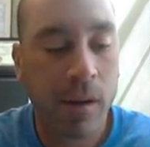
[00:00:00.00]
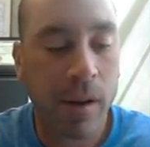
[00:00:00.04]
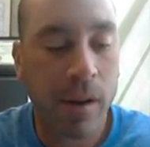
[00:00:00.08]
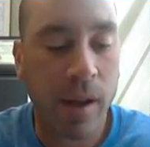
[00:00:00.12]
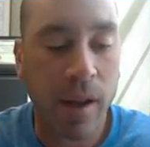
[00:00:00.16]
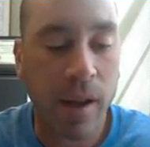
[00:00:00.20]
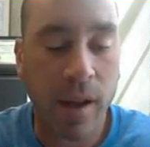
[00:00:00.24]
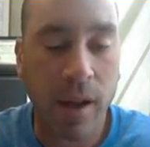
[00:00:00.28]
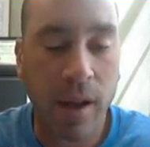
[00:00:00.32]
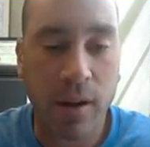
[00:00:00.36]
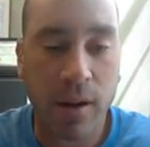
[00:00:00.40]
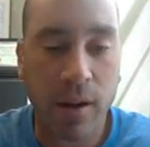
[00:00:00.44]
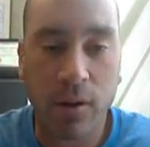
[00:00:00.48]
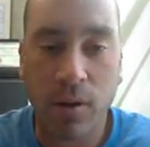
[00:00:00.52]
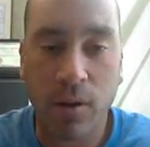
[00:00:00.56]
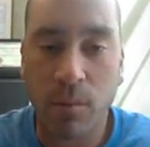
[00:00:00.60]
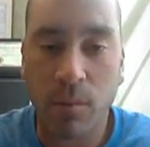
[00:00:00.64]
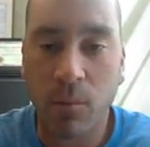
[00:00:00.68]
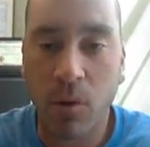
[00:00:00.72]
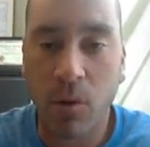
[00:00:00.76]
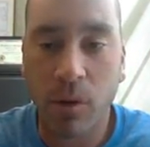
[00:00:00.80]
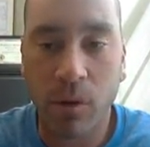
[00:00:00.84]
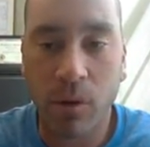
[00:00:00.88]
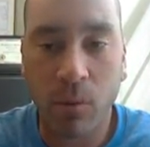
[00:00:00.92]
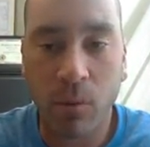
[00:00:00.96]
and you're
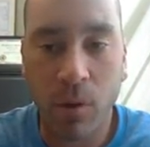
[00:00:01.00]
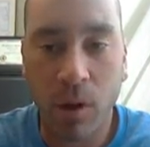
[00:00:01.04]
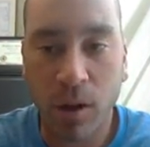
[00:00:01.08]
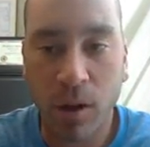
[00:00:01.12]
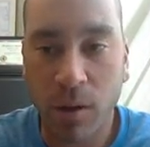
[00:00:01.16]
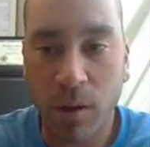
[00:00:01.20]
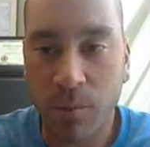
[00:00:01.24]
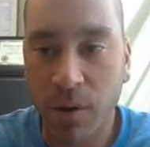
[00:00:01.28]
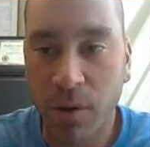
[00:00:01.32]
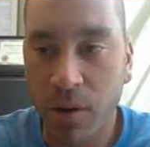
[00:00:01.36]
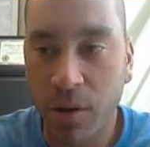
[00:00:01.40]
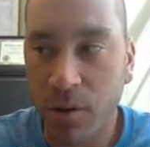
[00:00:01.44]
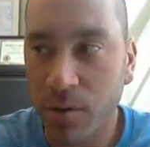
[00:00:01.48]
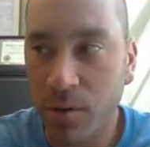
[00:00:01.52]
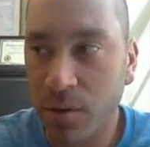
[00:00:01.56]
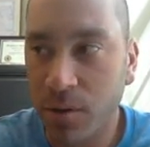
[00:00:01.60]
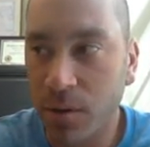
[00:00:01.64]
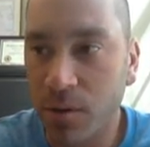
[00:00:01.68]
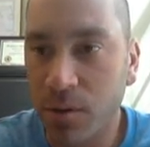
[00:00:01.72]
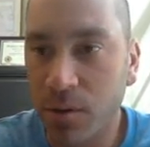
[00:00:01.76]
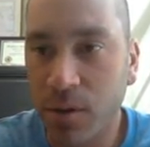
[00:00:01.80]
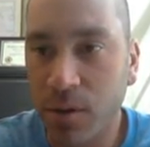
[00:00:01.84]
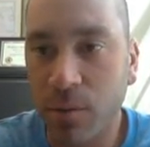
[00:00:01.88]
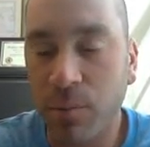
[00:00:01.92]
more than welcome to use those